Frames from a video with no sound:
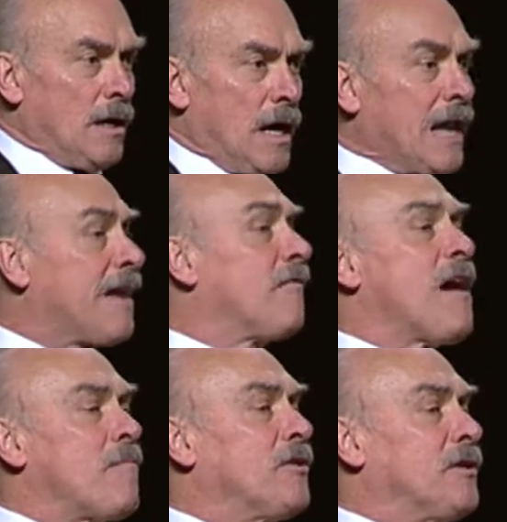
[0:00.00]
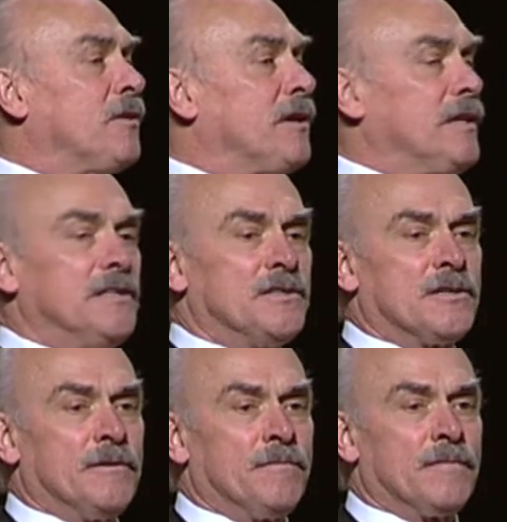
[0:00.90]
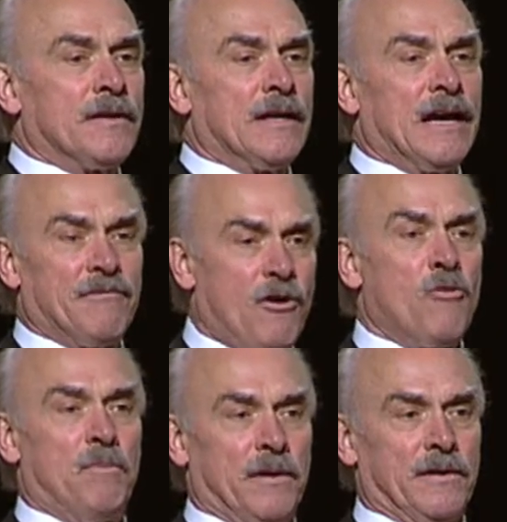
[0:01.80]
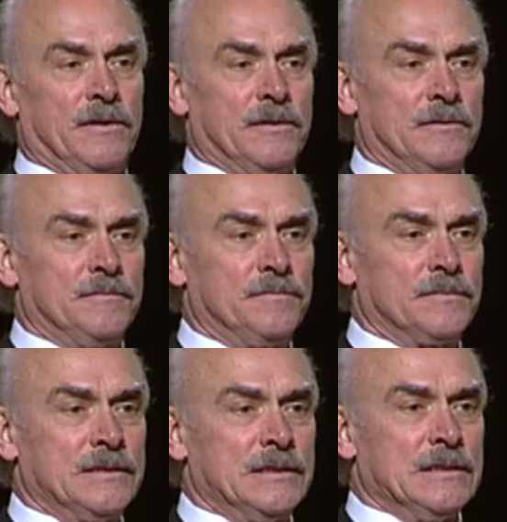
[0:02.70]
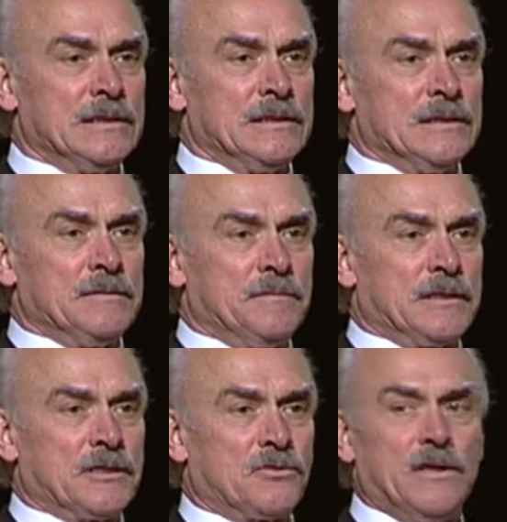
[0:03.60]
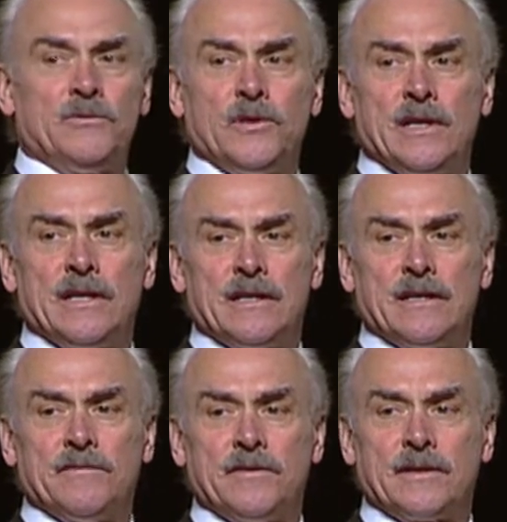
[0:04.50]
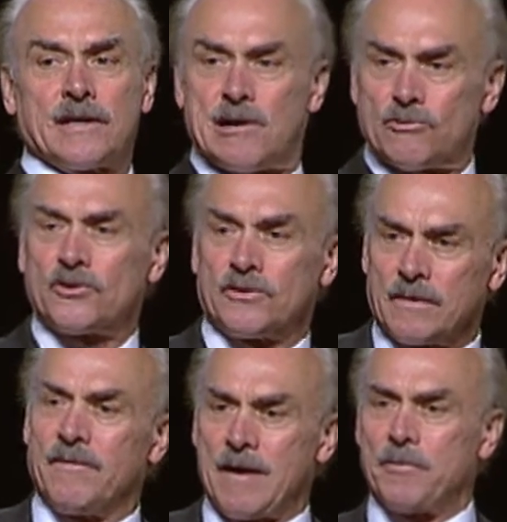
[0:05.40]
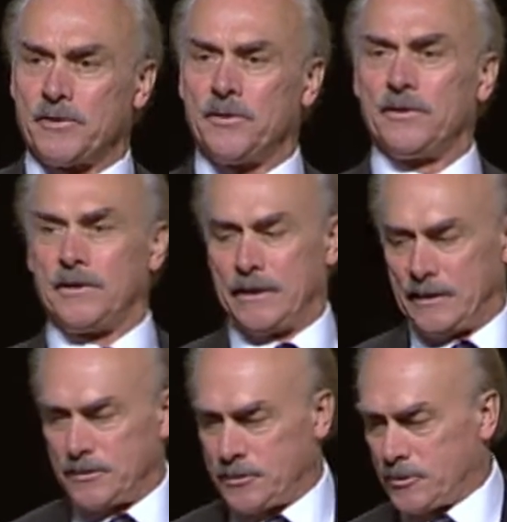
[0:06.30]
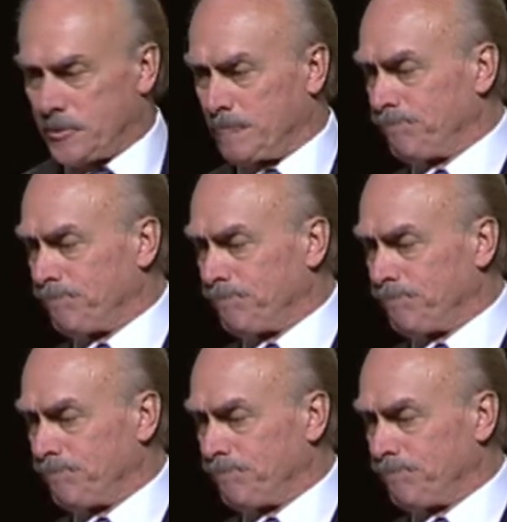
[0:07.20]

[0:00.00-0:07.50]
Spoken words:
a lot of opportunities have opened because we really live in a culture of opportunities